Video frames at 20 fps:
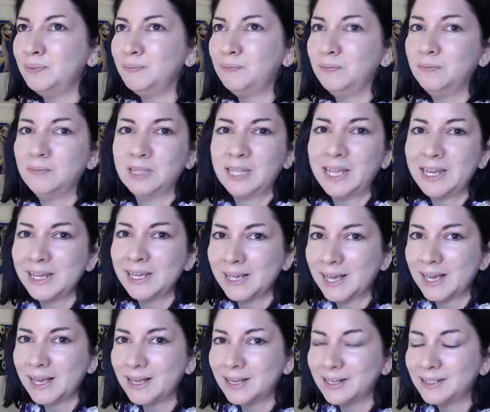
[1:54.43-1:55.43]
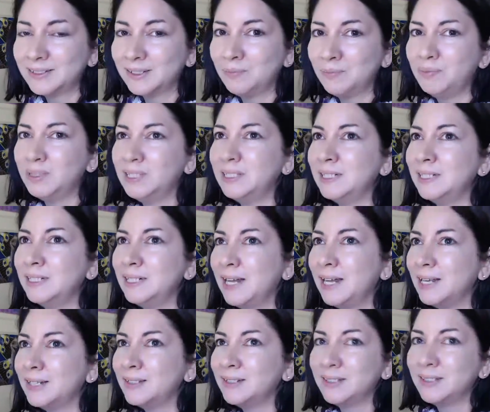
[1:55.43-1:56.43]
laying eggs and building a
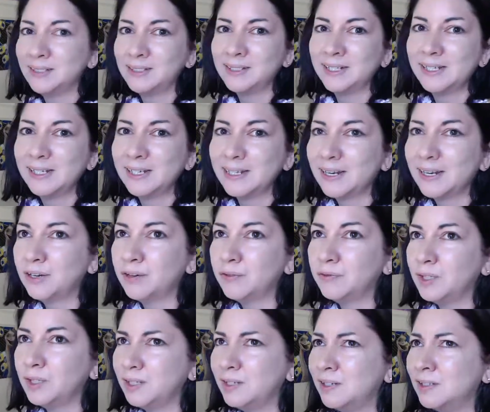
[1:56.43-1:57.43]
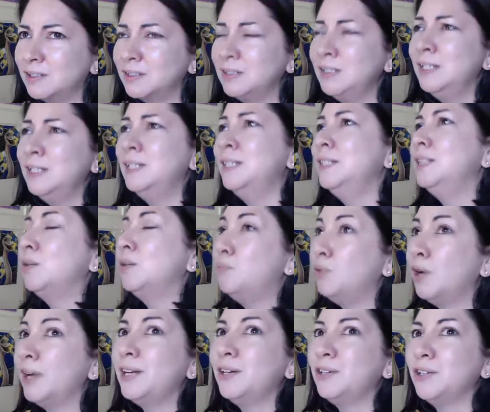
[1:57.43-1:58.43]
nest and taking care of the young. The
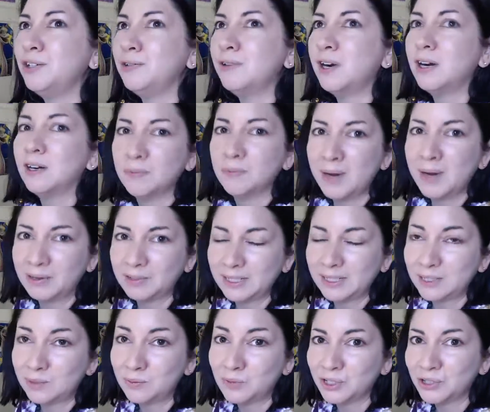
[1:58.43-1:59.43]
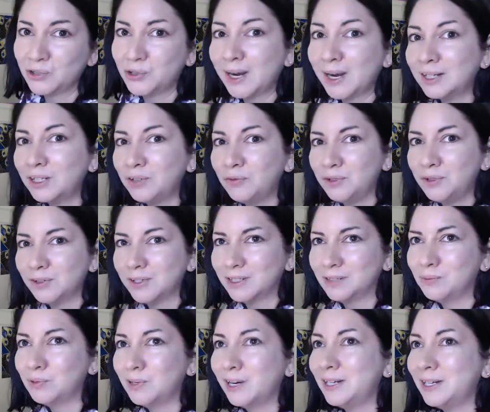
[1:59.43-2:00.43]
brighter you are, apparently, the more attractive you are to
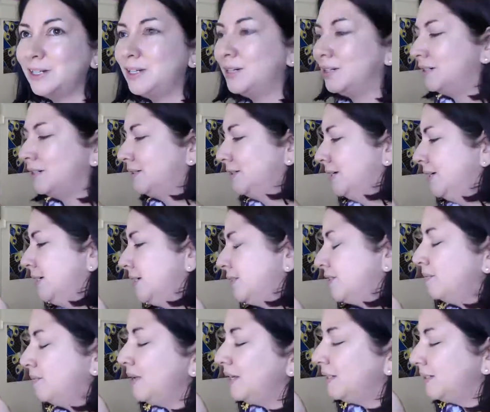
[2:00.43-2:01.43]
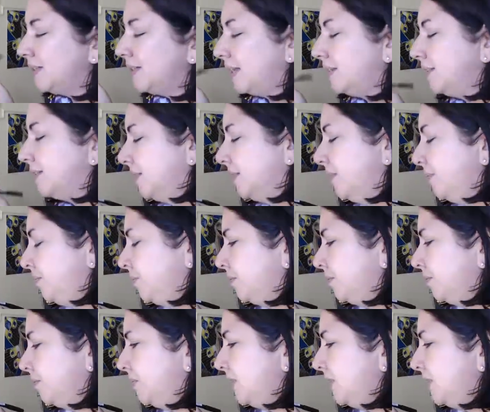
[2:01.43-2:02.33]
predators. So it makes sense. But